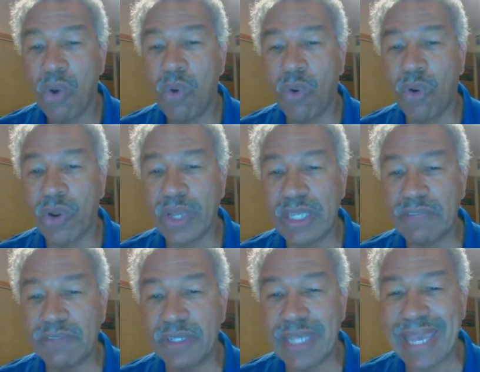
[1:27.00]
or
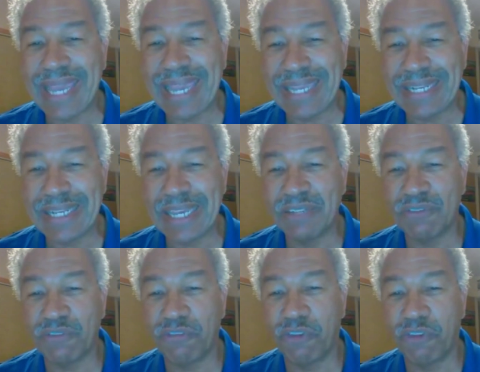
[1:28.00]
even 8
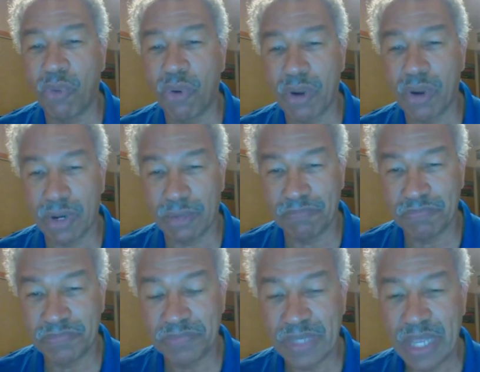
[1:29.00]
and 4.
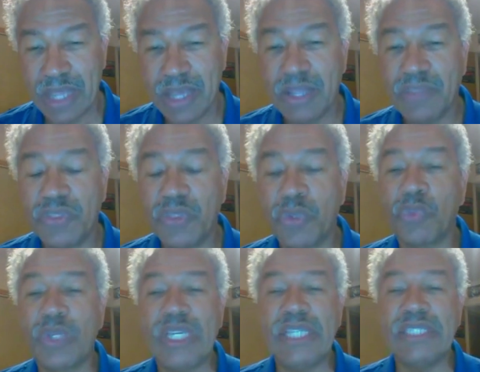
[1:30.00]
The
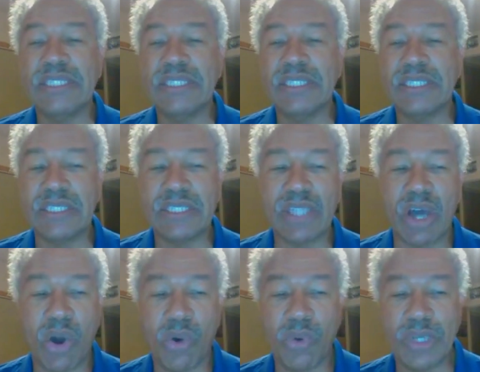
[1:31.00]
reason it's
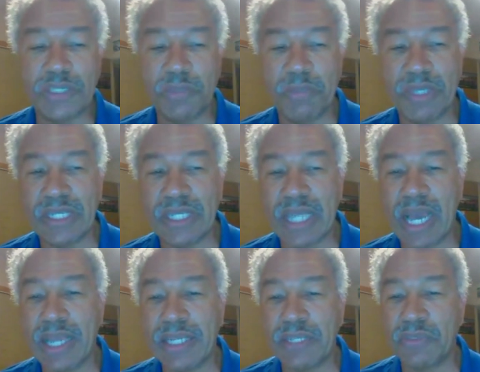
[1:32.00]
always been
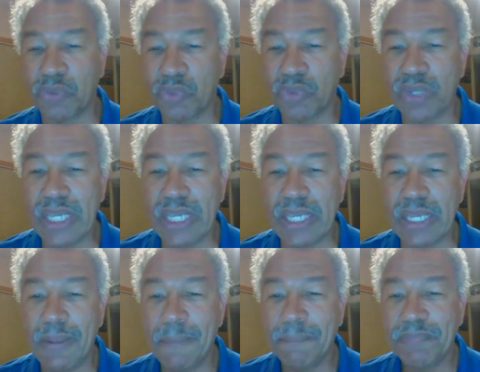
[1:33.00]
9 and
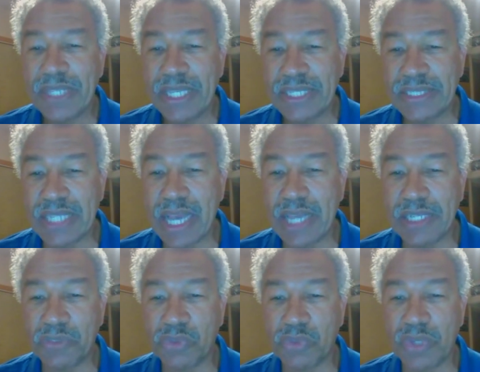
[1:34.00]
3 is 9
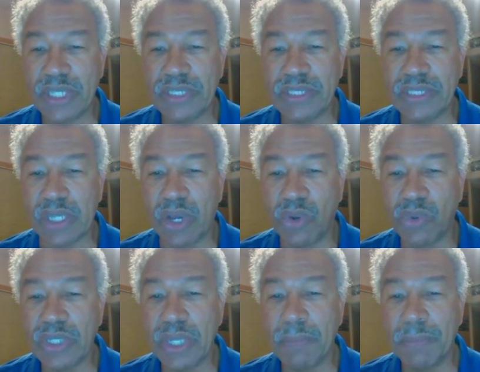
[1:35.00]
and 3 is the
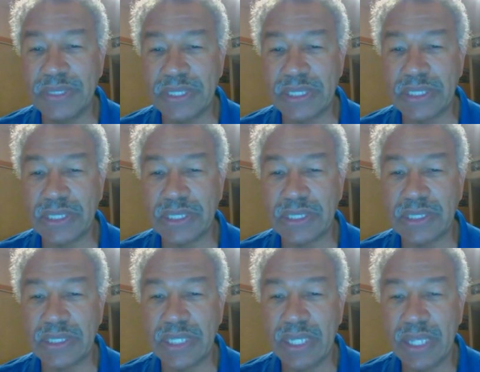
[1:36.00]
only position